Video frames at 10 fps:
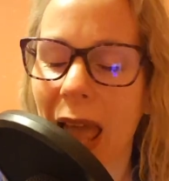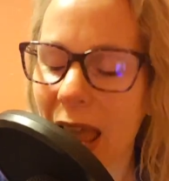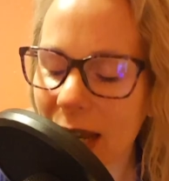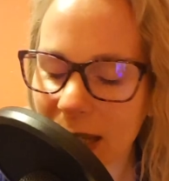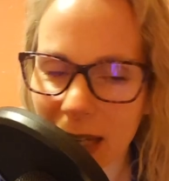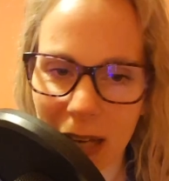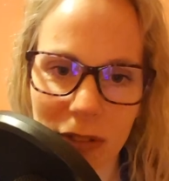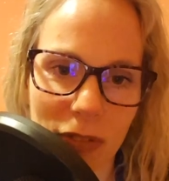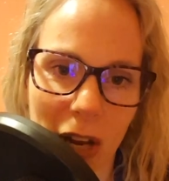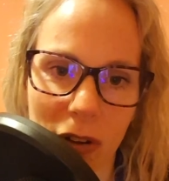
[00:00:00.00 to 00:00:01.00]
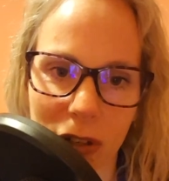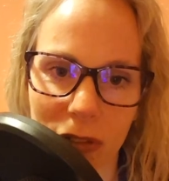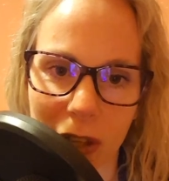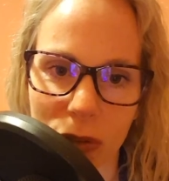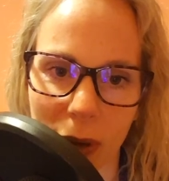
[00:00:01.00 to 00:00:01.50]
any kind of
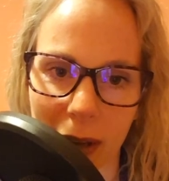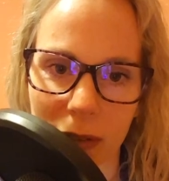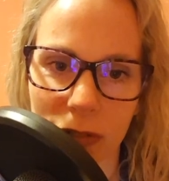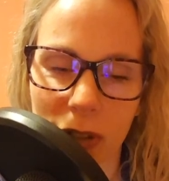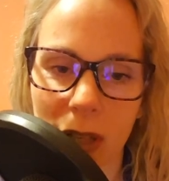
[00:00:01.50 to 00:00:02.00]
carrier that you have.